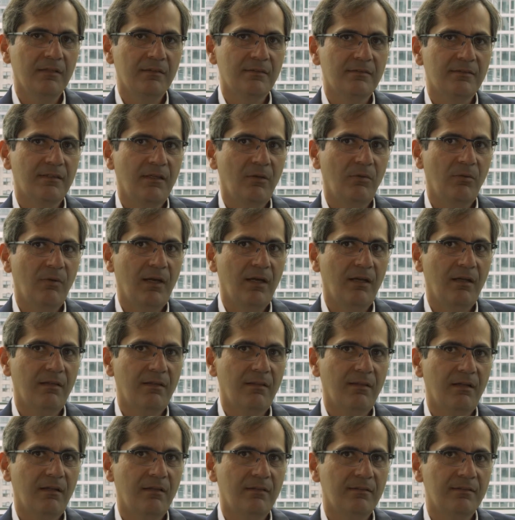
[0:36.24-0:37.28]
So
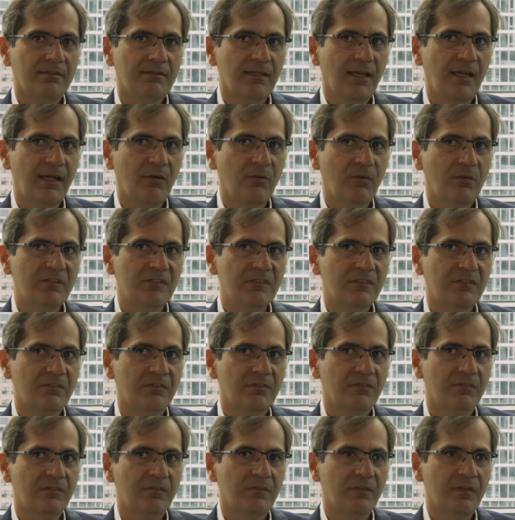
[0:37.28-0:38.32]
their desire was to
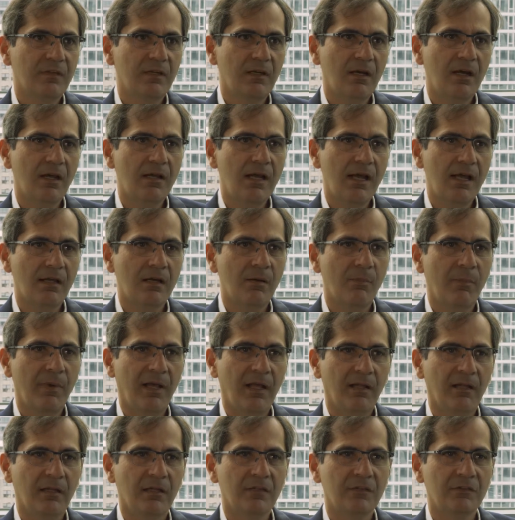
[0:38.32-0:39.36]
figure out how to
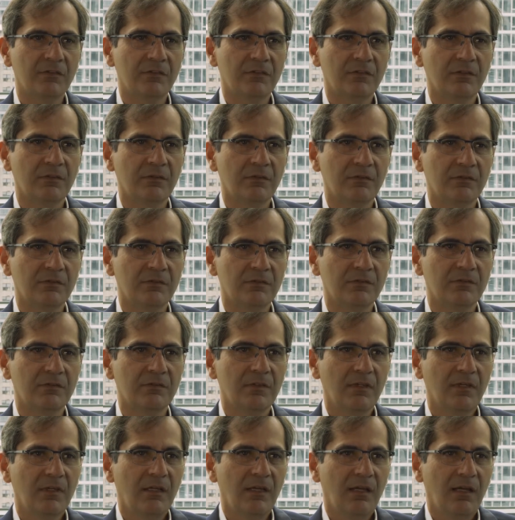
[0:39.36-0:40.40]
balance those,
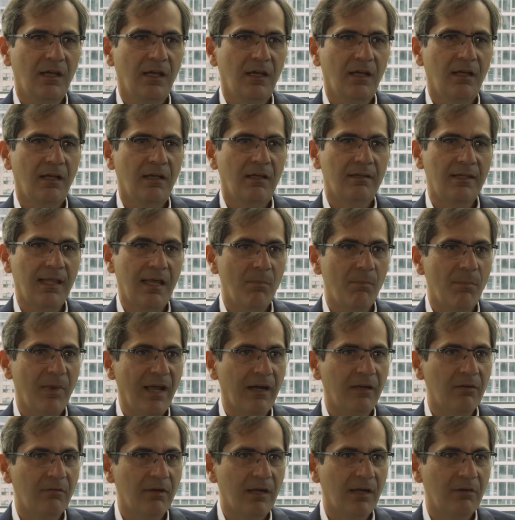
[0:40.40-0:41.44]
that
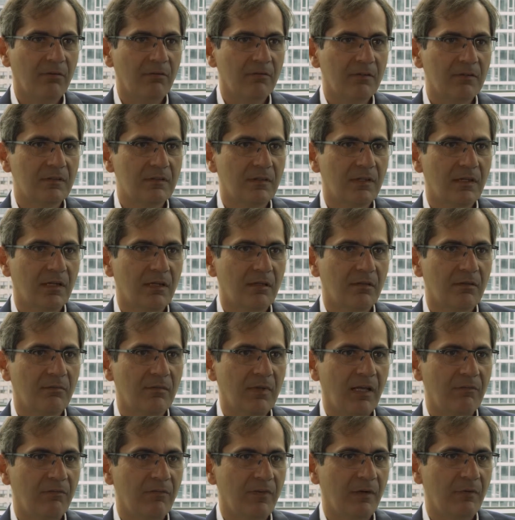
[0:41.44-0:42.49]
background,
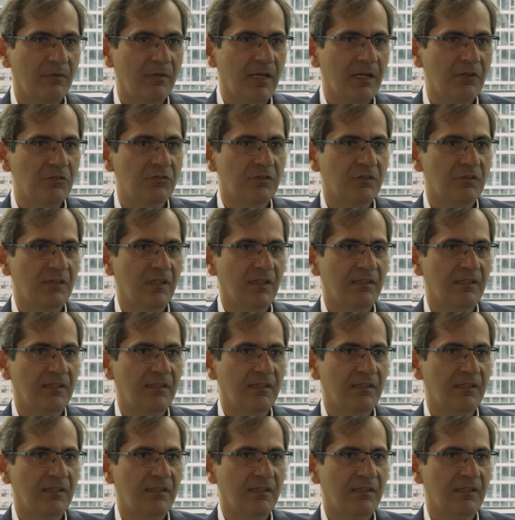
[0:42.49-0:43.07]
that foundation